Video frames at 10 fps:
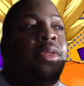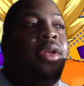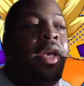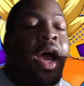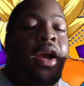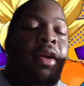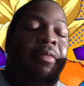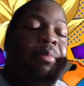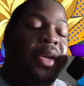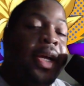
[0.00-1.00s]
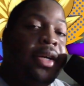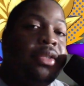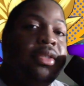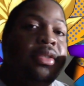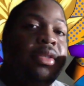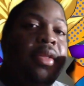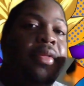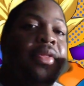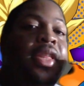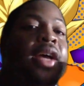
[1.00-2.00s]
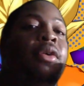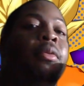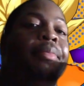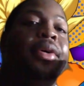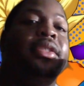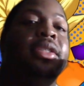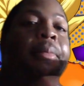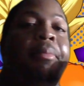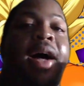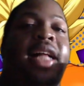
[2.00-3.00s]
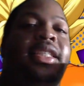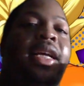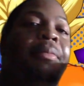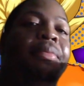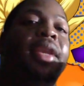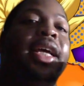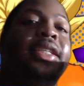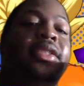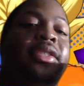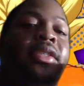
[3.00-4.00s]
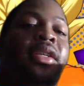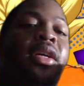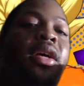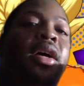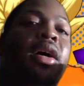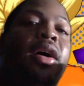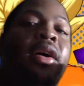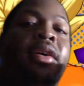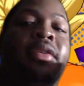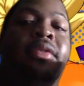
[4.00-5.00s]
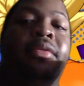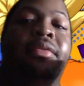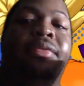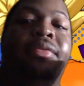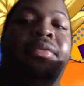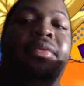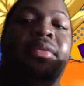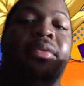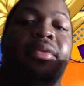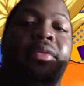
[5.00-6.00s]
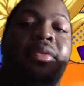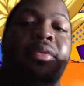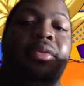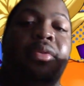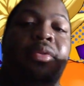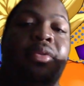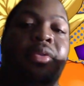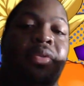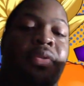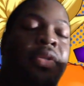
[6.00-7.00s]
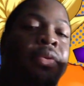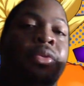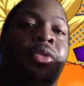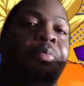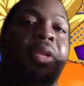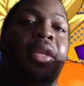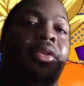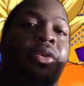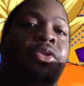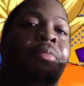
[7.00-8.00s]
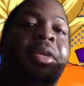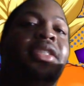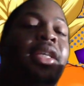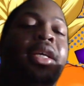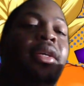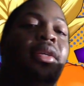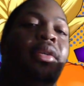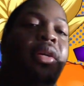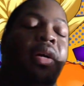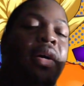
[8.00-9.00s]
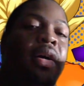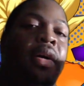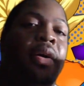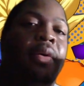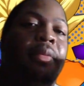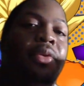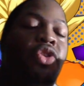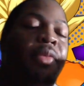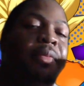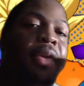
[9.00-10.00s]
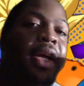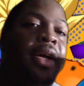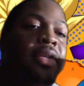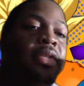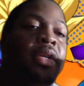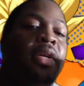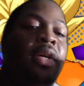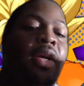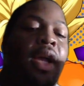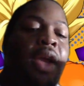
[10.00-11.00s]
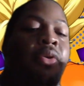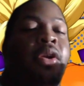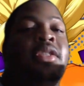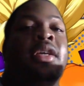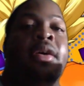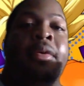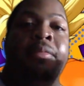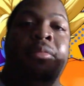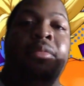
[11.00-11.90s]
not enough players. They'll put some bots in place of those those missing uh, human players in order to